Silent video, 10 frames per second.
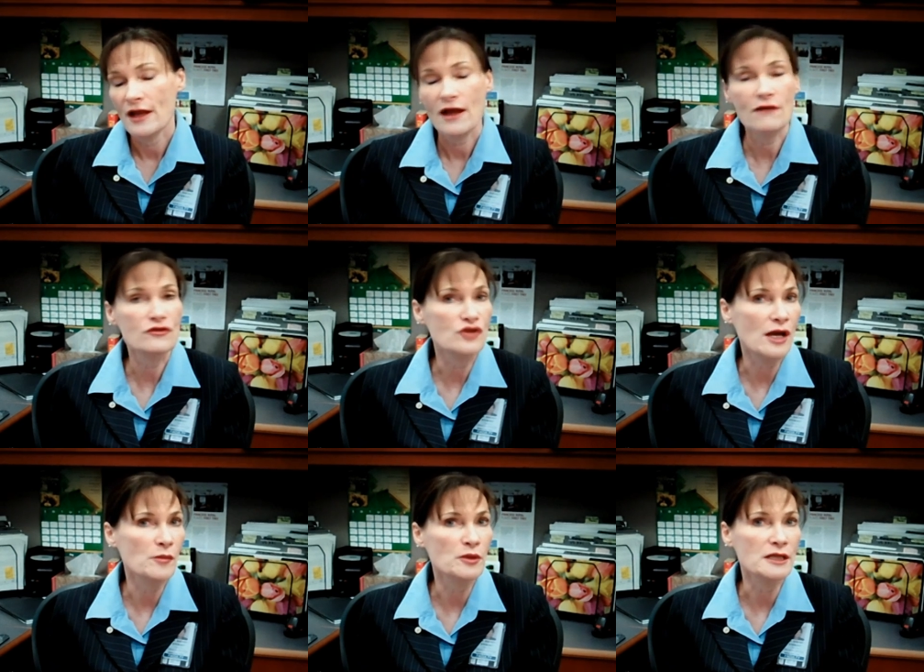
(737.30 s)
Average
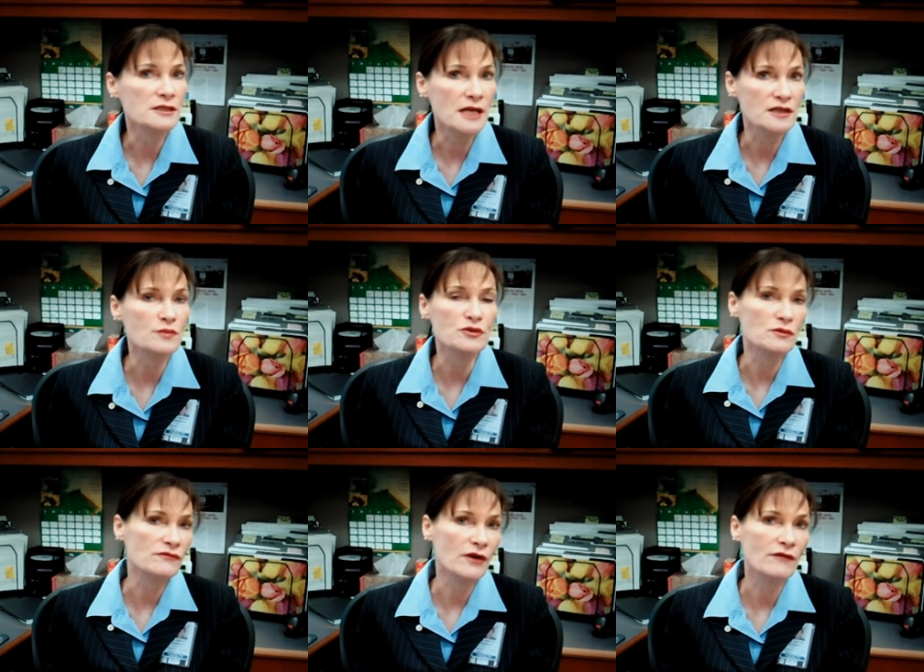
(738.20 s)
applicant has
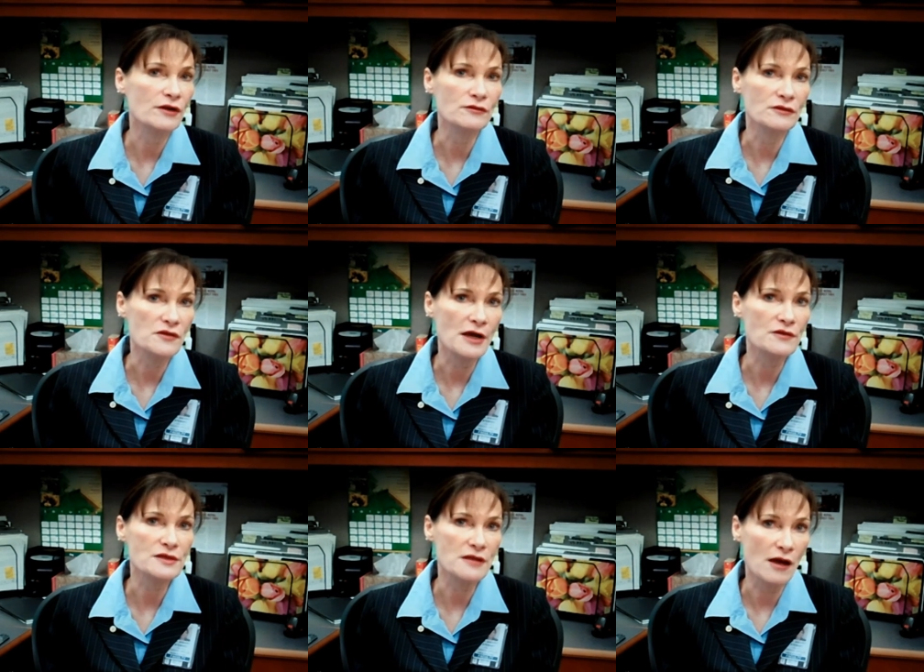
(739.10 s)
between 500 and
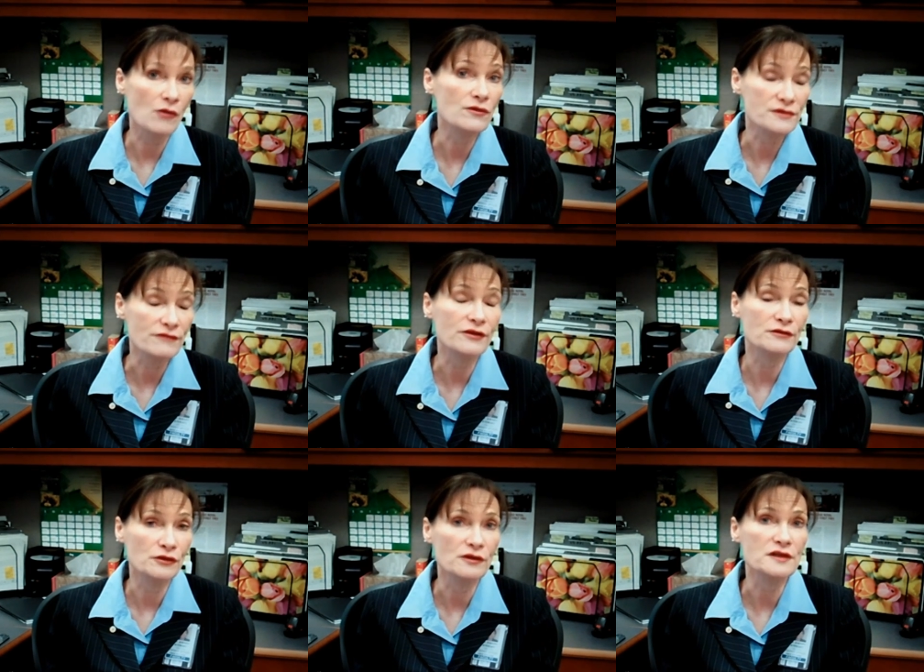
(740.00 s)
1,000 hours of
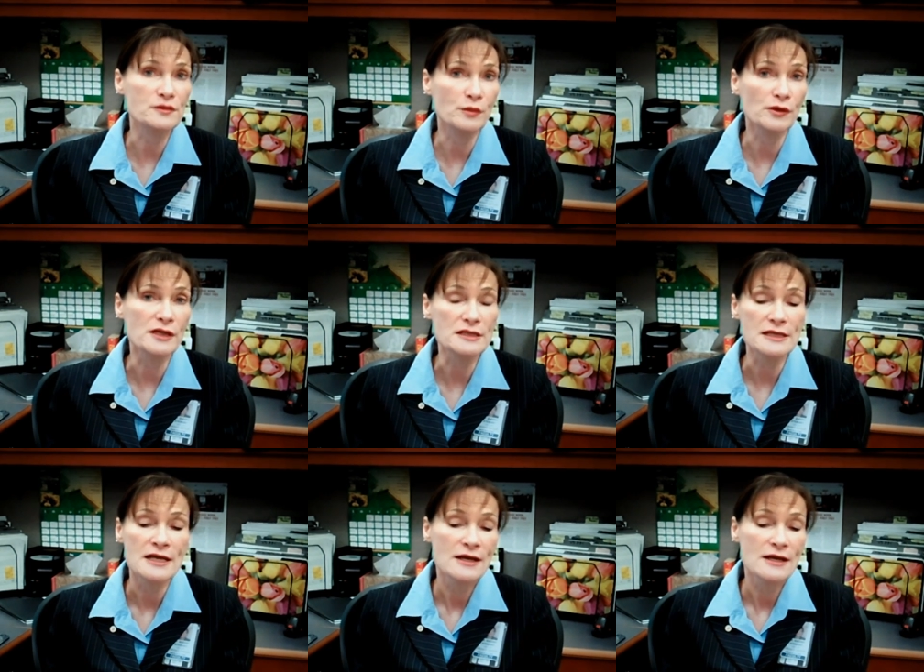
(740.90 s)
veterinary experience,